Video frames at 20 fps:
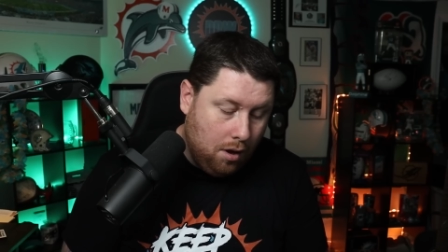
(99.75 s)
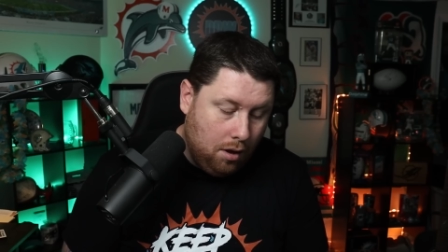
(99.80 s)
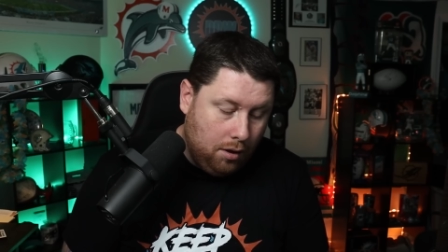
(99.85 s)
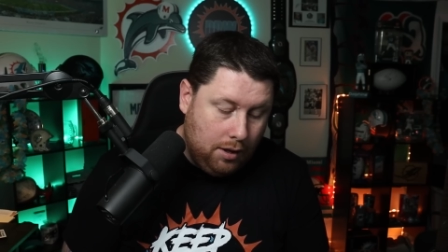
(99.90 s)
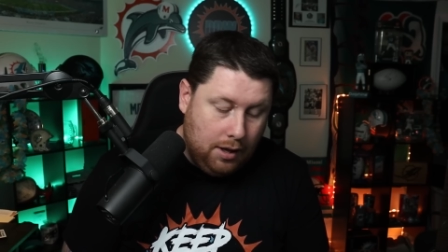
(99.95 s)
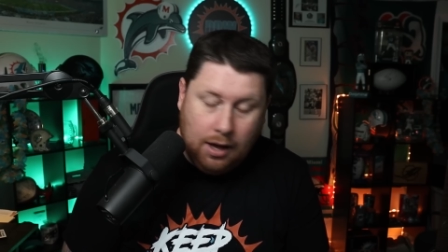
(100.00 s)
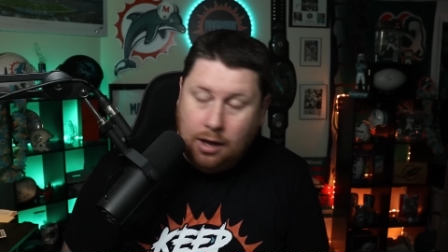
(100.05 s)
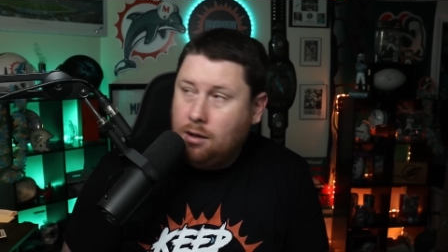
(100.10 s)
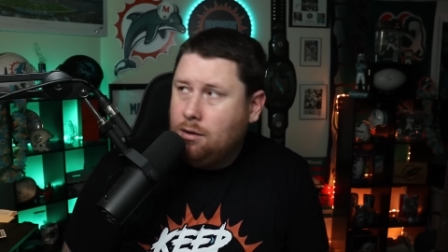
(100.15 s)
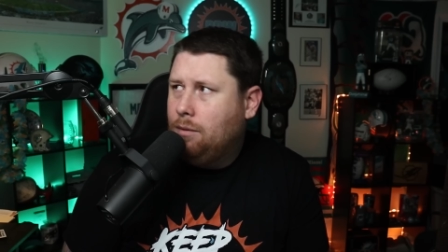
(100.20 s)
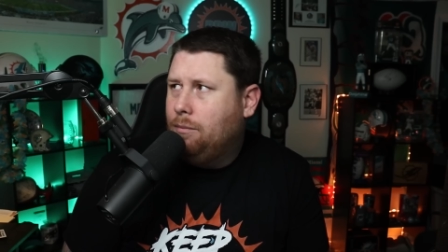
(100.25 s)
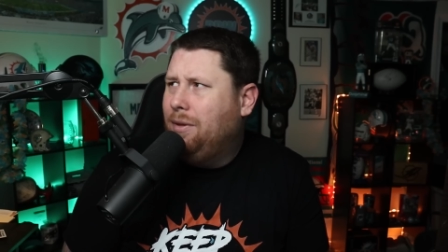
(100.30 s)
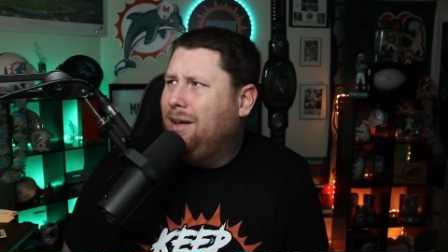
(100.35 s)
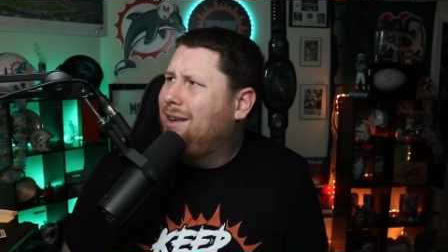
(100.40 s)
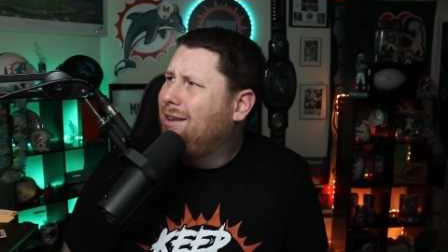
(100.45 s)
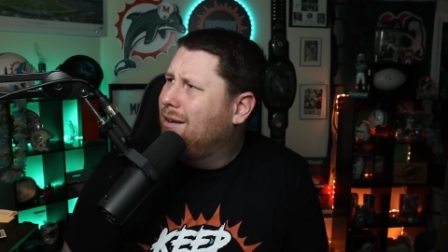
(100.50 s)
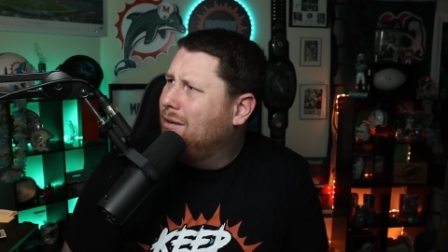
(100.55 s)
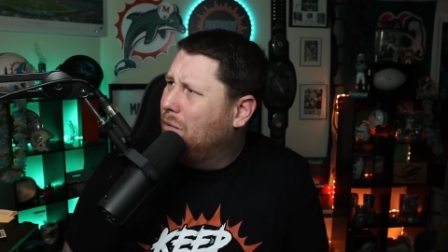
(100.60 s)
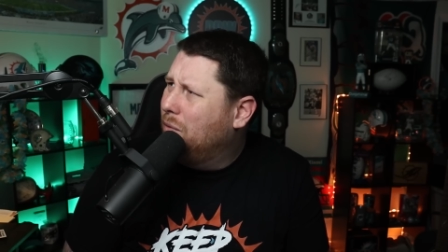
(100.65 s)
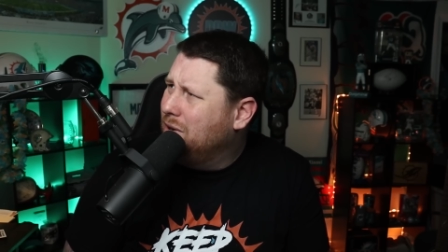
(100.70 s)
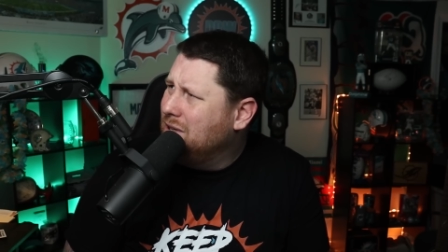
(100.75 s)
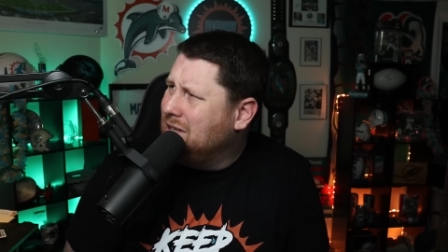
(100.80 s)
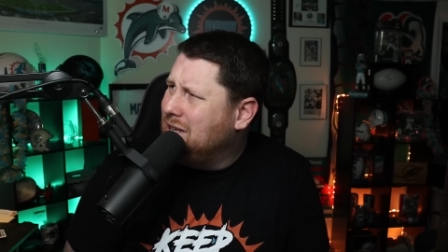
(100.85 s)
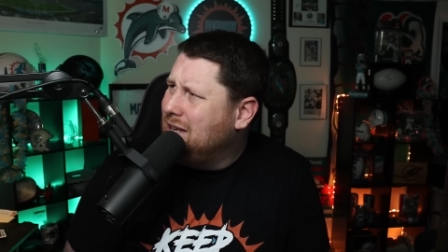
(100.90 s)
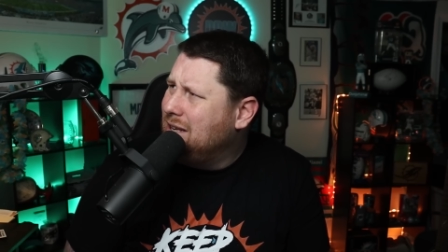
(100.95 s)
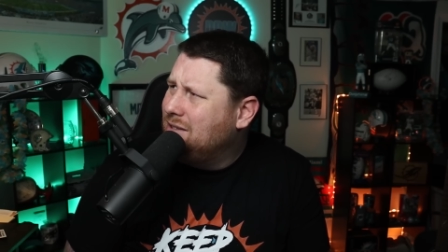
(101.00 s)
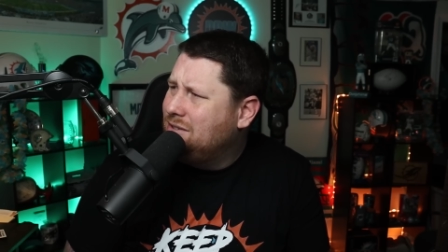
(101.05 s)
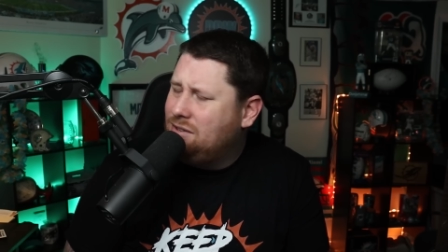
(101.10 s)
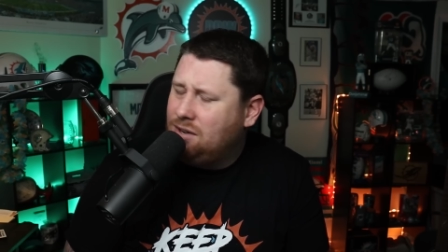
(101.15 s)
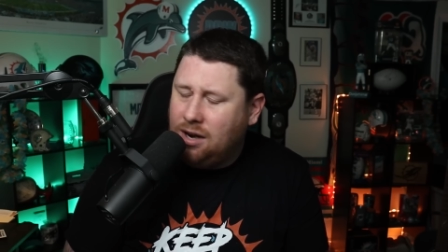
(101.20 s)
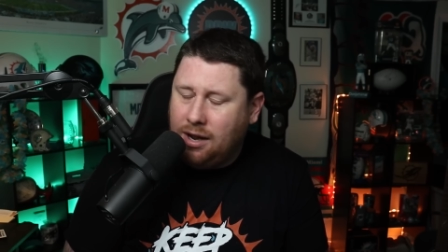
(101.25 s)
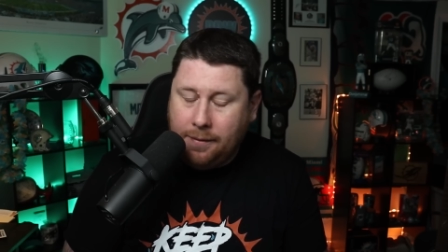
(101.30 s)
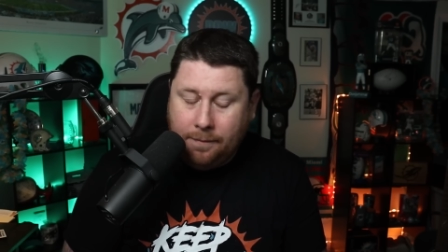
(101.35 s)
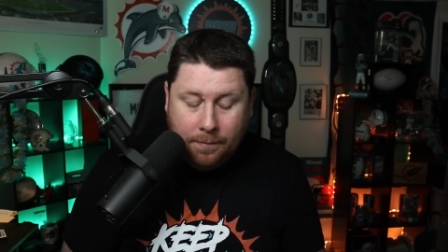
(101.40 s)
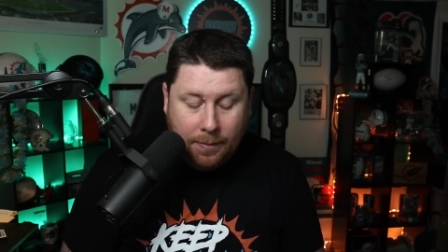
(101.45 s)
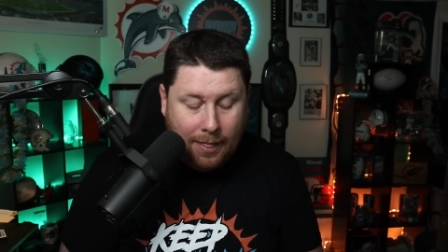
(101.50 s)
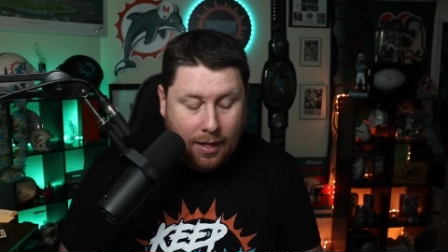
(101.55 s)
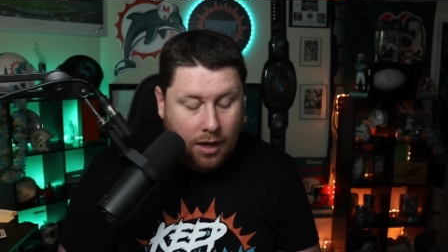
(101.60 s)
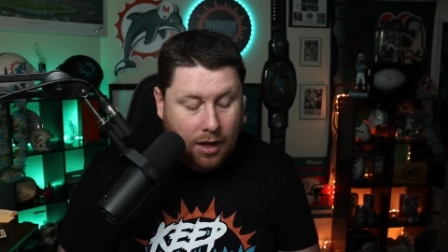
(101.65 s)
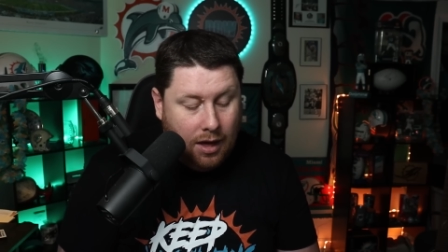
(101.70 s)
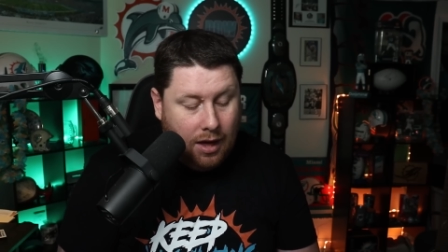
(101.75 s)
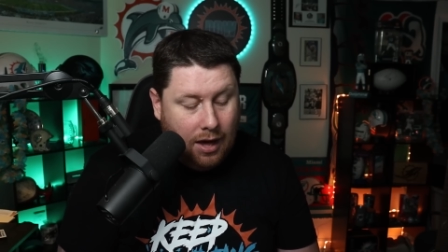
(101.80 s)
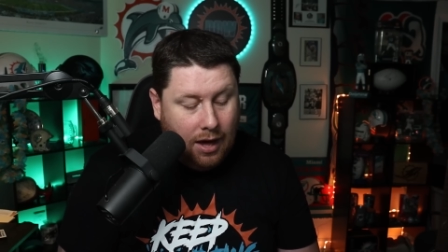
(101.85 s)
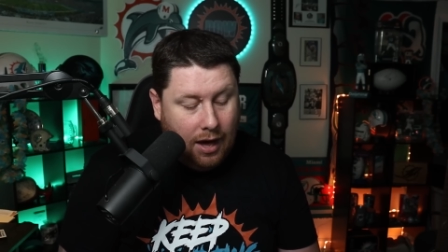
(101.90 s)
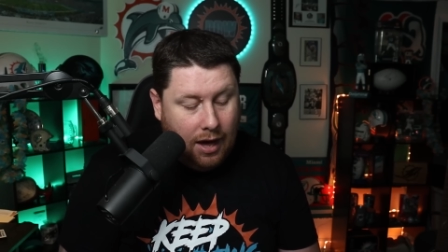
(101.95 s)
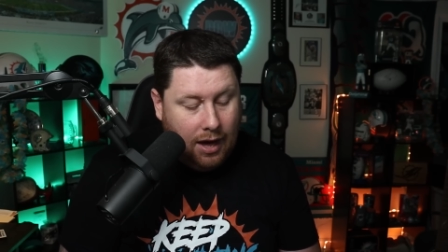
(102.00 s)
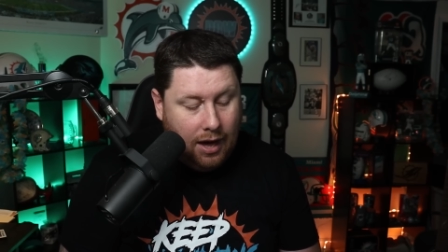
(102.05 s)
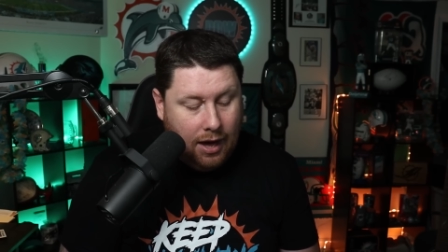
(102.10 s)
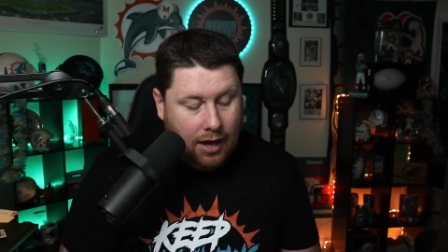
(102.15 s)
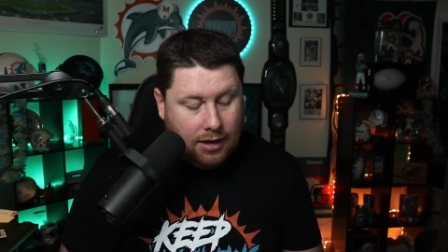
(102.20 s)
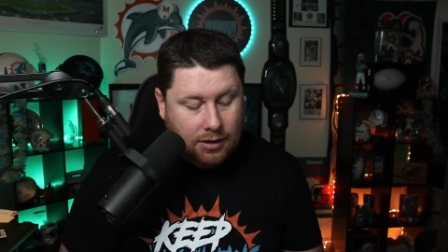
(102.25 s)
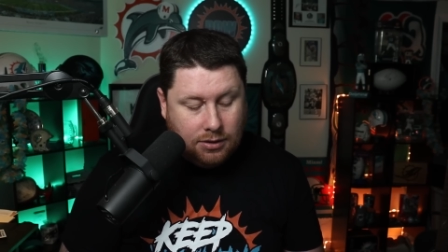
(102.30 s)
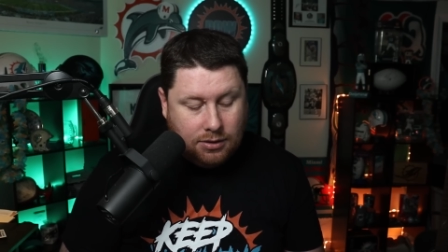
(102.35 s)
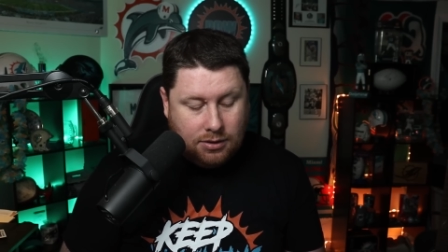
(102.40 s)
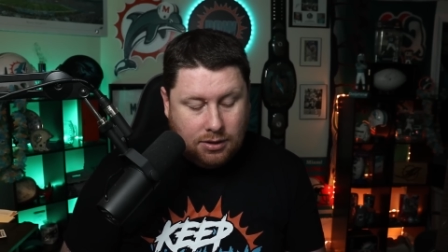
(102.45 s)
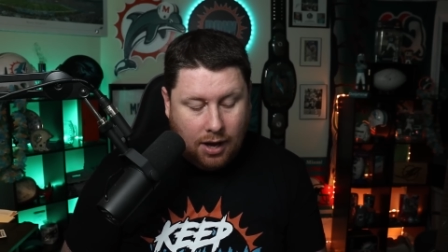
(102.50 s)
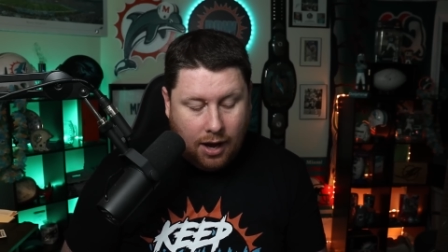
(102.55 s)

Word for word: Yeah, I'm like, was it yesterday? Is